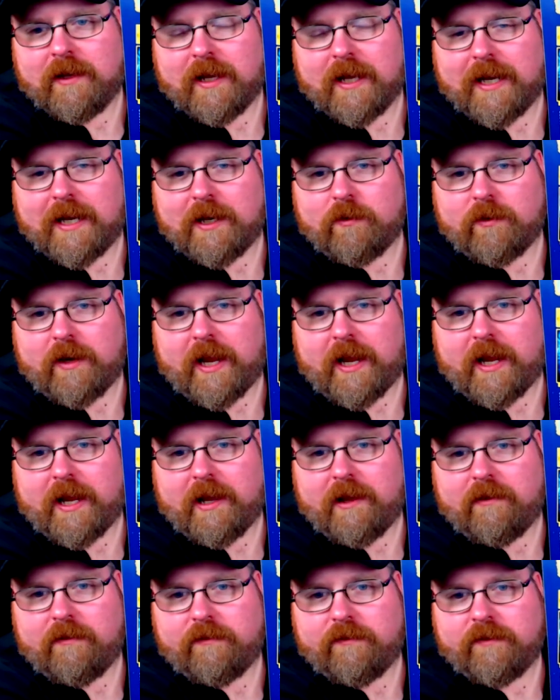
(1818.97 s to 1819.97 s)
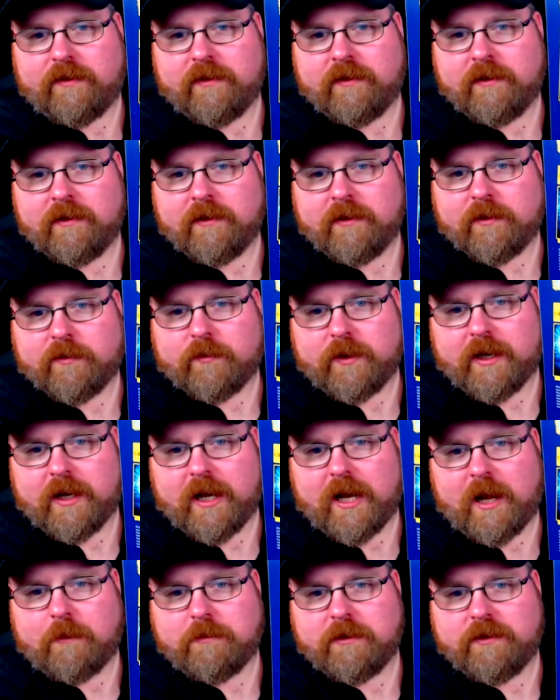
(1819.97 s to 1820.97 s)
I don't have Green
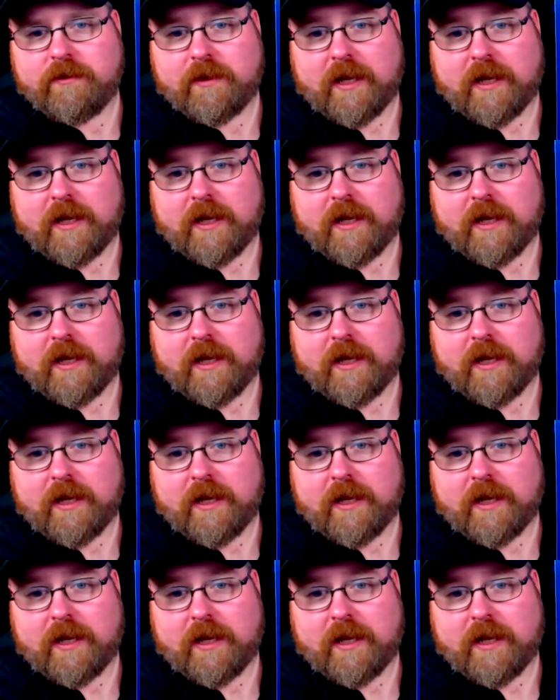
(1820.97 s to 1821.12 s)
Goblin.